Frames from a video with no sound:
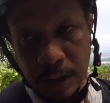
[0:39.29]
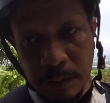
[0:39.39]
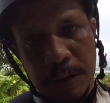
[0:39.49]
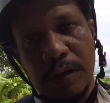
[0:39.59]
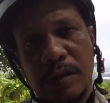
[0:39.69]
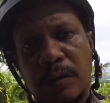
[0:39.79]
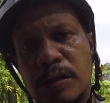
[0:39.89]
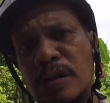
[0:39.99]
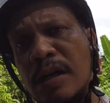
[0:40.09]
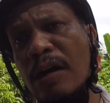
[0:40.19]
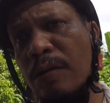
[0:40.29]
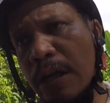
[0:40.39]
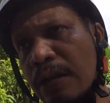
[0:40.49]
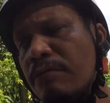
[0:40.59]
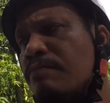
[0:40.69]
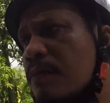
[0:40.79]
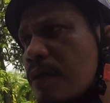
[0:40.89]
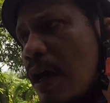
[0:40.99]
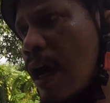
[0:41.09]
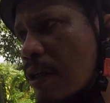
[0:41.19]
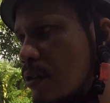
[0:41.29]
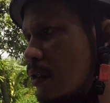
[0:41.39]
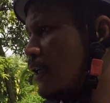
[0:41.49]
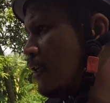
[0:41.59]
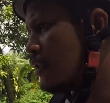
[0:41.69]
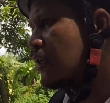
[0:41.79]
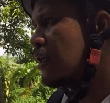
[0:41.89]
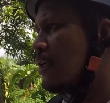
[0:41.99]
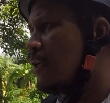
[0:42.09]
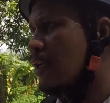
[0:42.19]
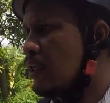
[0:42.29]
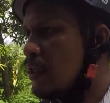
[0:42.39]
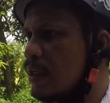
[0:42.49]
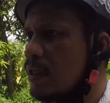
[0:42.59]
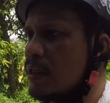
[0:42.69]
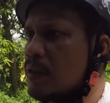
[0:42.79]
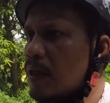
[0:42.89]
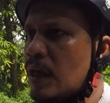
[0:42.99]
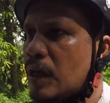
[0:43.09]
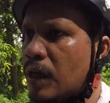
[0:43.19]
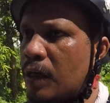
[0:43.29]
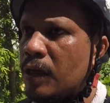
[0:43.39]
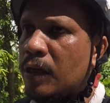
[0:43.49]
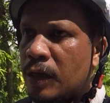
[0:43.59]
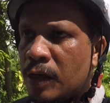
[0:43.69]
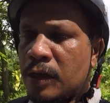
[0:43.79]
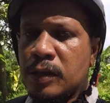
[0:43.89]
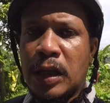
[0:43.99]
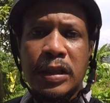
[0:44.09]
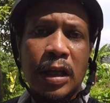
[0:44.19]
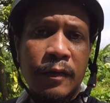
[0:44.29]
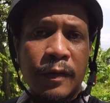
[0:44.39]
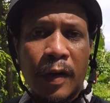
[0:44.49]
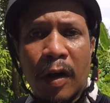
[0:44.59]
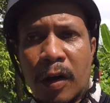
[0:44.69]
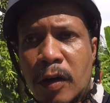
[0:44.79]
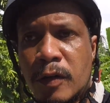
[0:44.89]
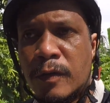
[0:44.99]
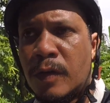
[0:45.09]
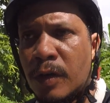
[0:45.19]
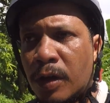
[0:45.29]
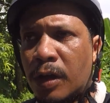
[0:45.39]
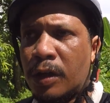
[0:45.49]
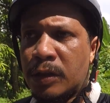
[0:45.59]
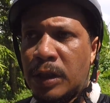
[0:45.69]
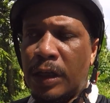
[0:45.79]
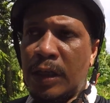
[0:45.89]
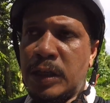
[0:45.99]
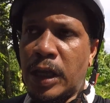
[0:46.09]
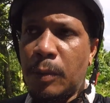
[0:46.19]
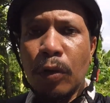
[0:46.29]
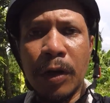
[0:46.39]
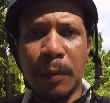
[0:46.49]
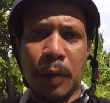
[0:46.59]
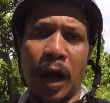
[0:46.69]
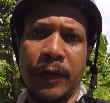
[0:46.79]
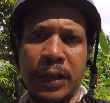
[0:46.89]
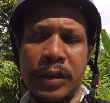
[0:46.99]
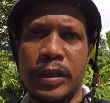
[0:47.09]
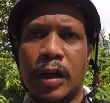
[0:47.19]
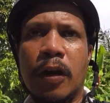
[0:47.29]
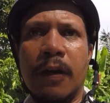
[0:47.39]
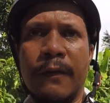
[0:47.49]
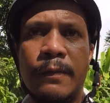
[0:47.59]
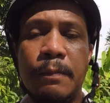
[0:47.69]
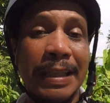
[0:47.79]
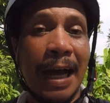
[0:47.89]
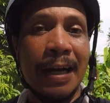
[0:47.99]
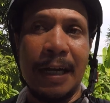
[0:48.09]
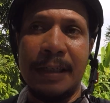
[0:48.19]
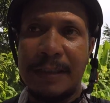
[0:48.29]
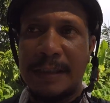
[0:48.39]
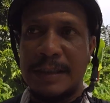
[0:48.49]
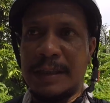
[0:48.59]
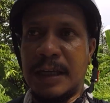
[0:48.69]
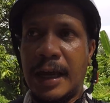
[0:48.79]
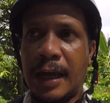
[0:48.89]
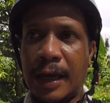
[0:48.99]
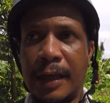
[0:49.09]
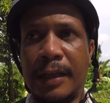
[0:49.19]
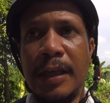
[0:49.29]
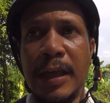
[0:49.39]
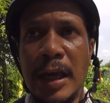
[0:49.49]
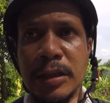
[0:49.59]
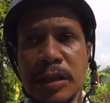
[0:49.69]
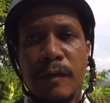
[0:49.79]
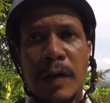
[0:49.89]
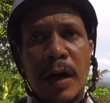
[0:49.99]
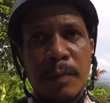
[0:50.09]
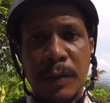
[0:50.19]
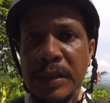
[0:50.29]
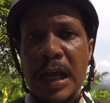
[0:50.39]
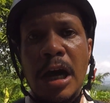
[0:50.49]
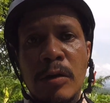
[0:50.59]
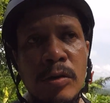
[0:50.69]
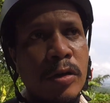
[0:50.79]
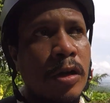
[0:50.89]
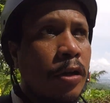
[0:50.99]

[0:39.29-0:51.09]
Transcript: Mr. Laurel, actually, he is a native of the neighboring province of Batangas, and he hails from the town